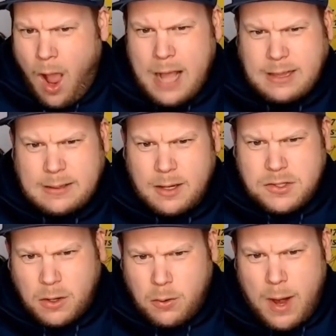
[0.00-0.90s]
I think there's
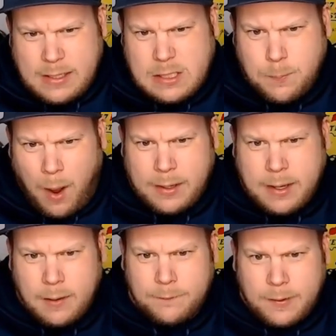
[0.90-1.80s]
a great spot
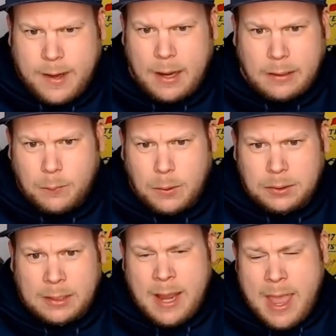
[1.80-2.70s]
here for Gary
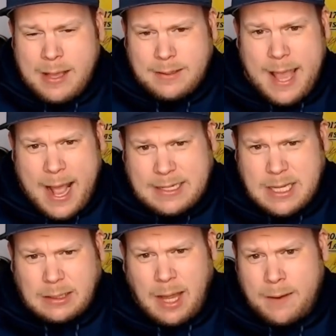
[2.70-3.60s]
Woodland to catch
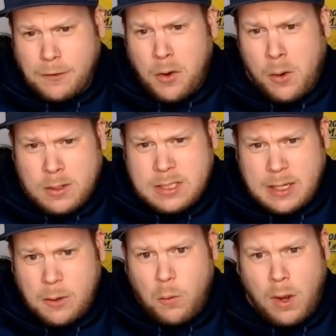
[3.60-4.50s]
that life, a course that
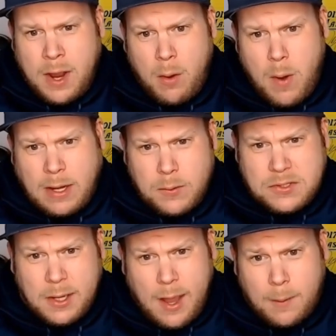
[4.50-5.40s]
he won at when he was
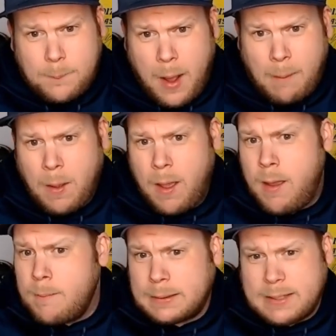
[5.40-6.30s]
a young pup,
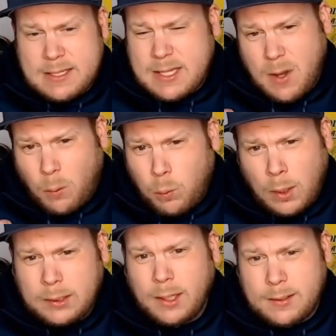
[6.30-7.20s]
but this is a
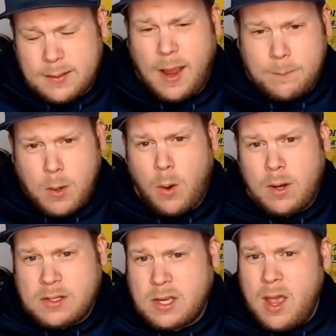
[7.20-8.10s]
Woodland type
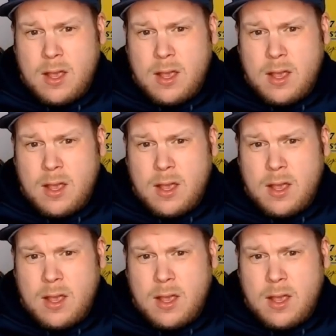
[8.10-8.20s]
course.